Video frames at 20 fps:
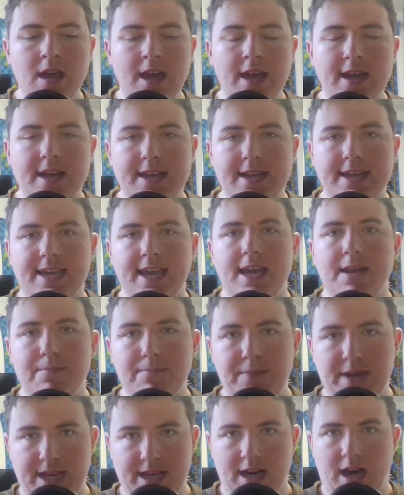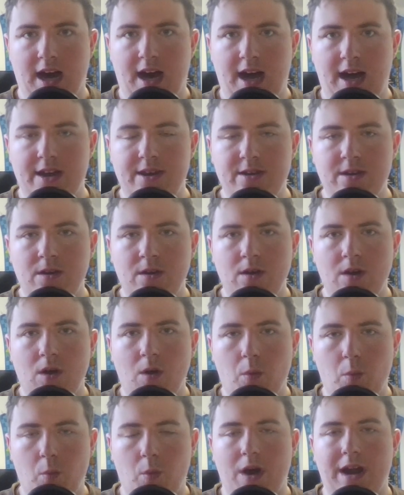get beyond
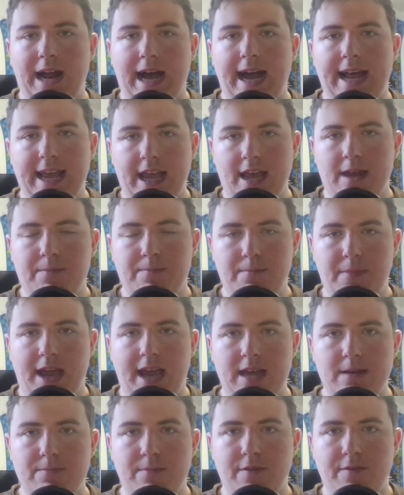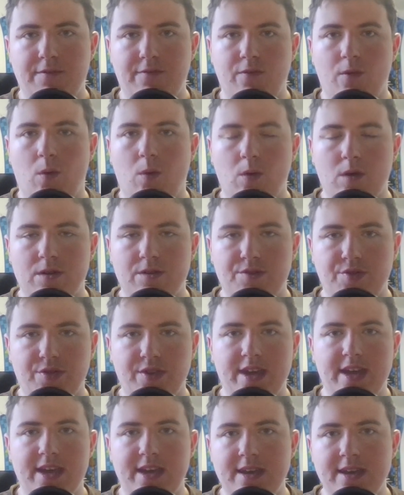what I had made before,
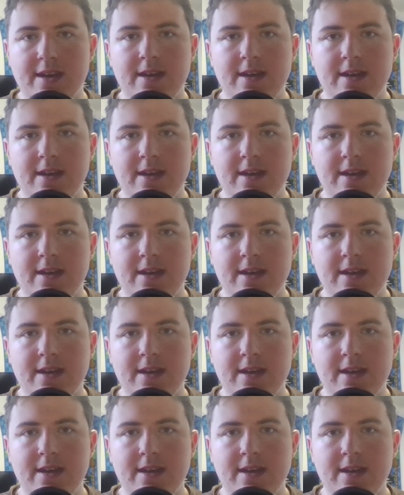the